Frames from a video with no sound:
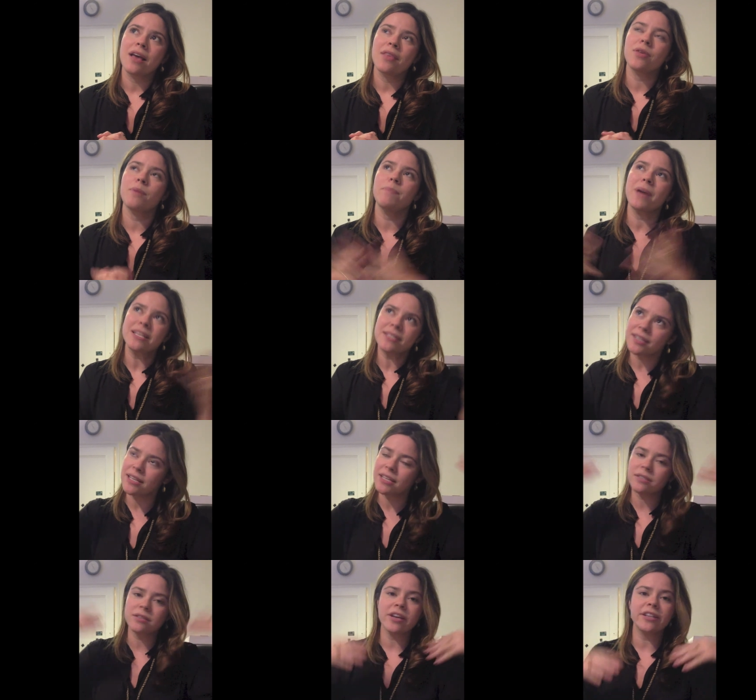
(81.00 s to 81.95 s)
that
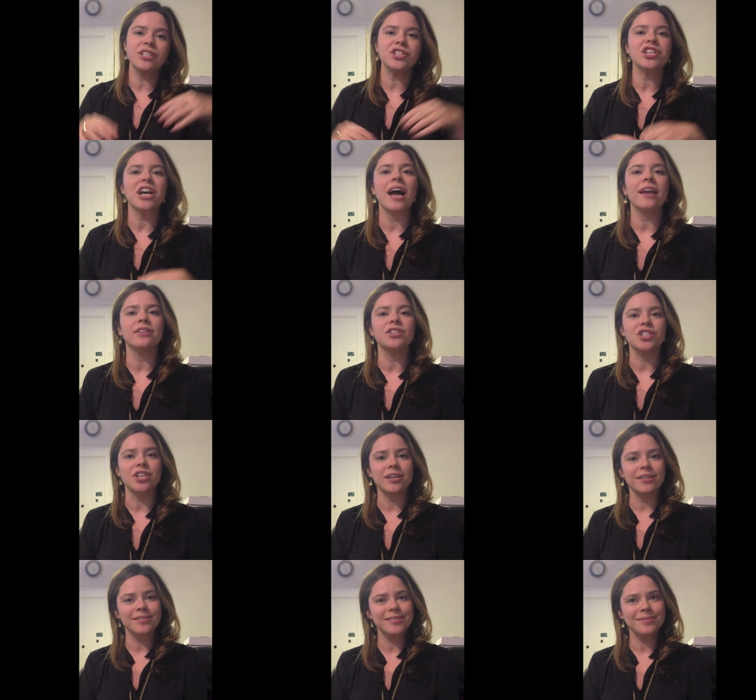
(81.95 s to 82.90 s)
basically is going to challenge
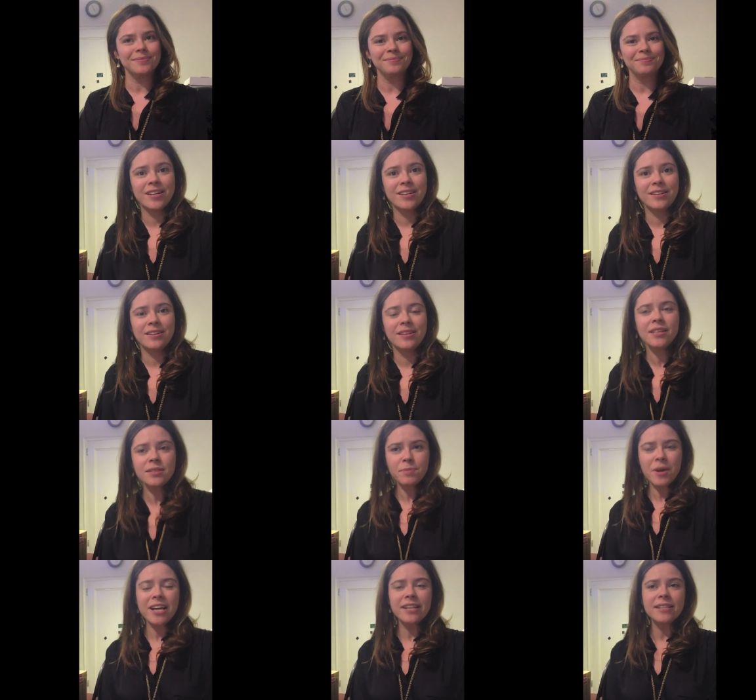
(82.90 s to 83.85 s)
us. Let's
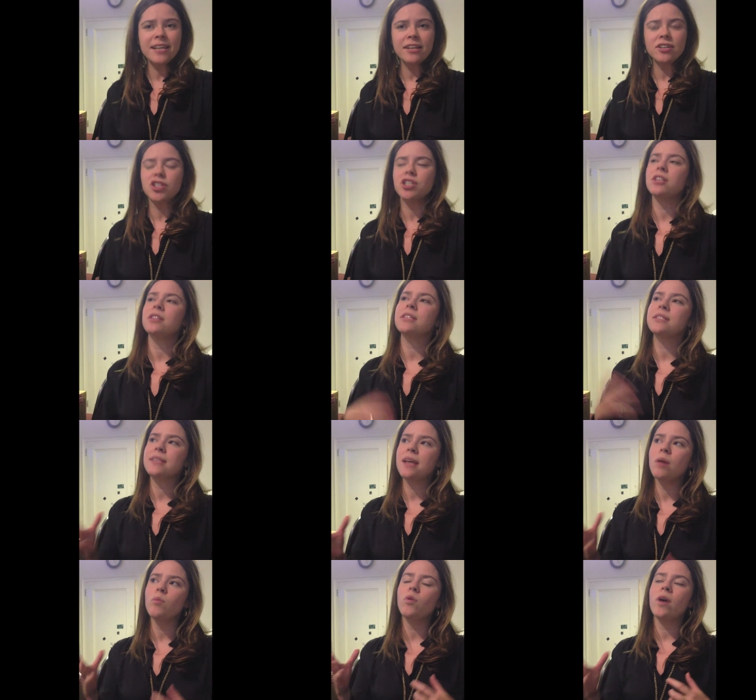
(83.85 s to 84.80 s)
pay attention in the
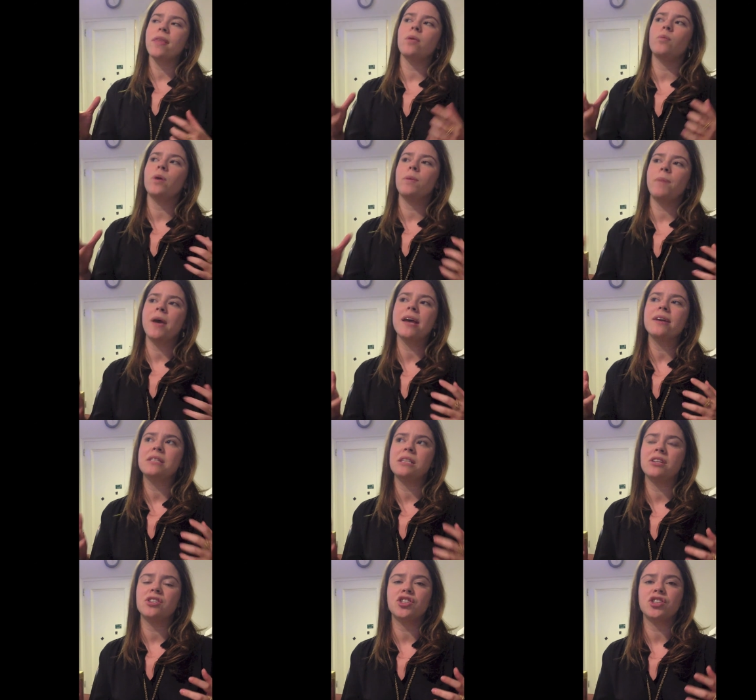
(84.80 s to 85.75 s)
same way that we pay
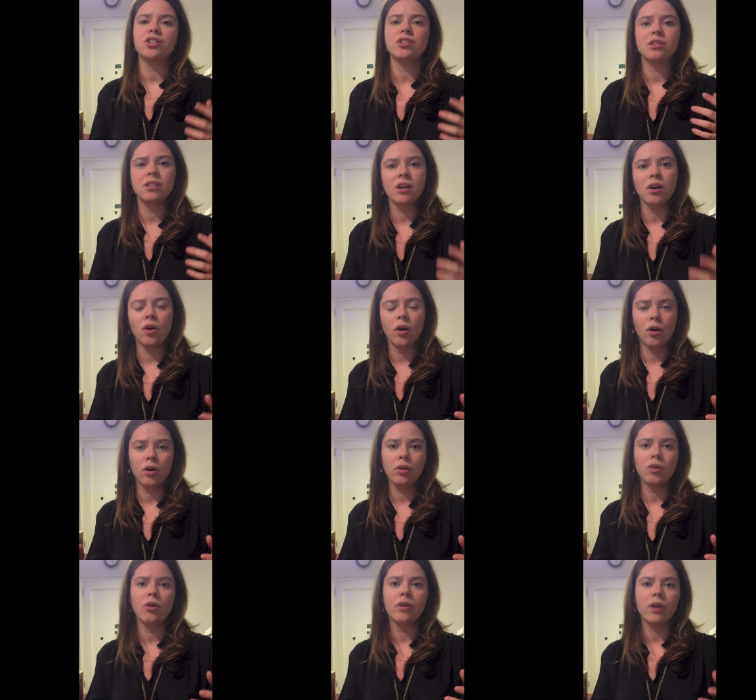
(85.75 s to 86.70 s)
attention to the
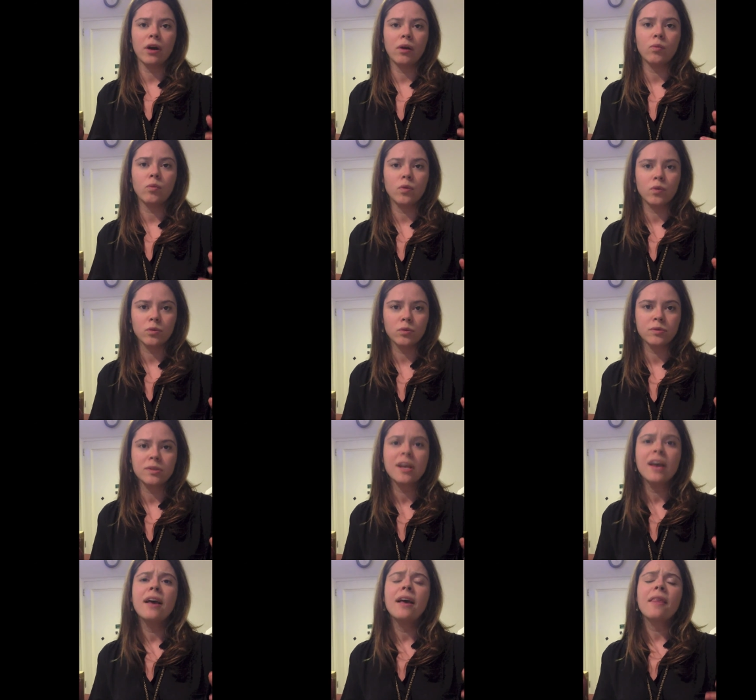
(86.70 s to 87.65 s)
art on our walls,
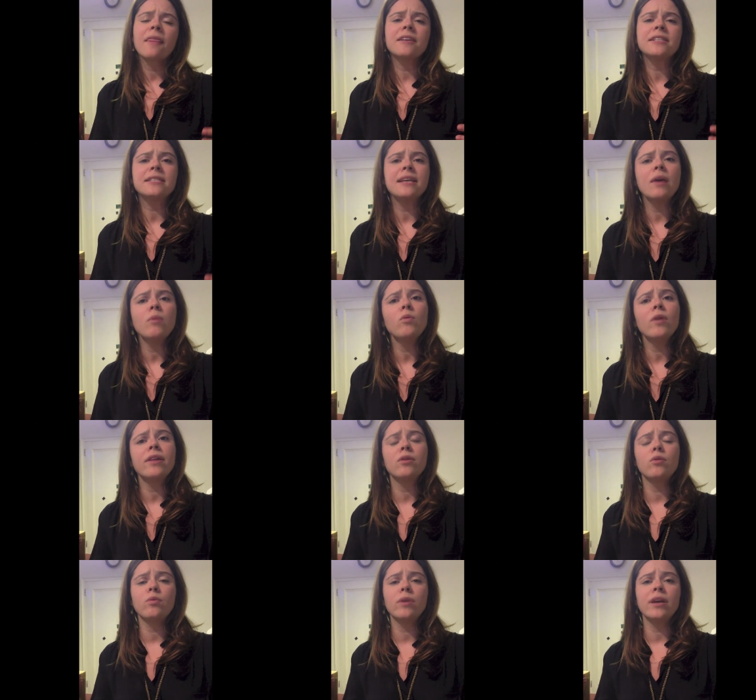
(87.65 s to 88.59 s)
the same way
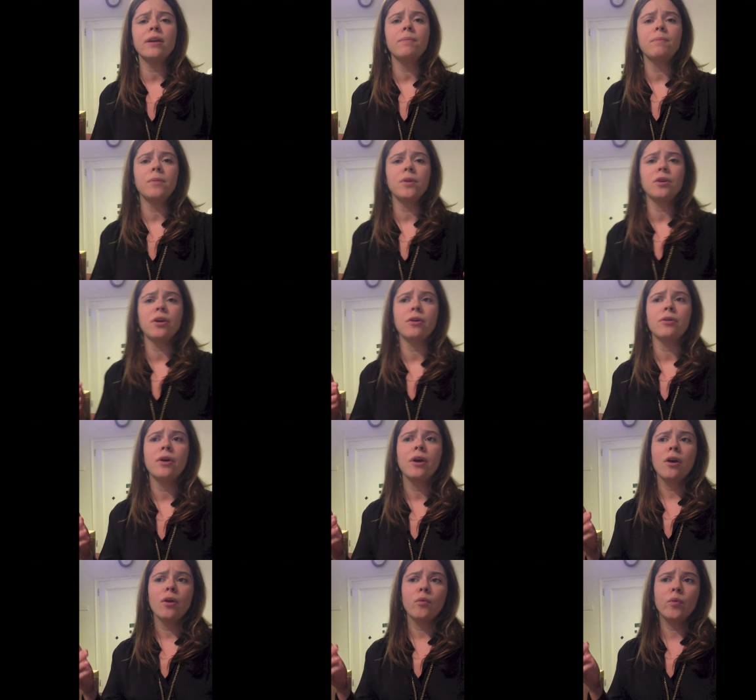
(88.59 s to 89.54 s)
that we, you know,
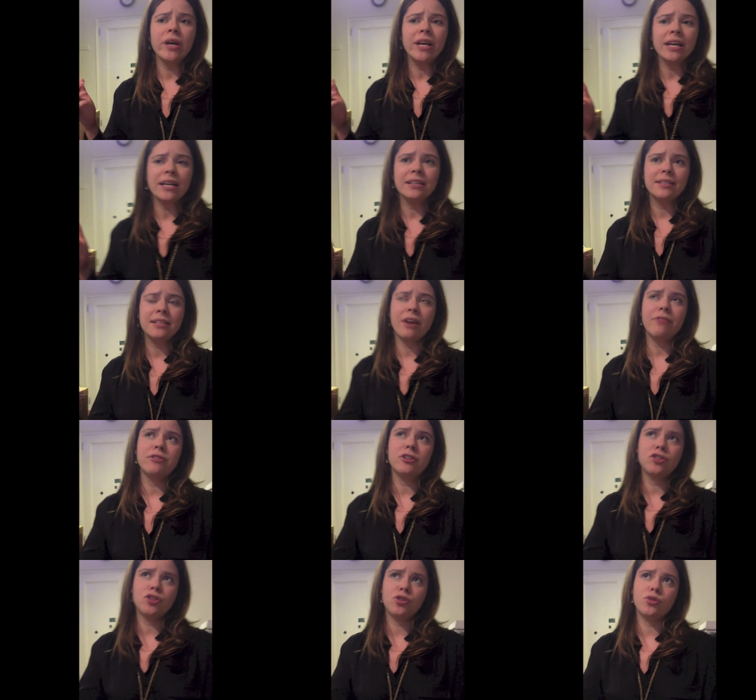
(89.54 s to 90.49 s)
we
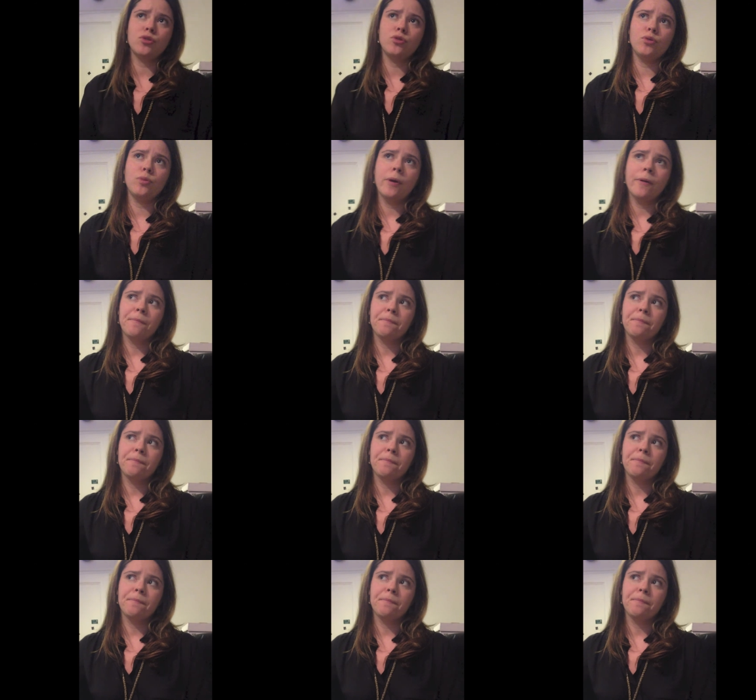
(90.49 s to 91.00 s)
endeavour to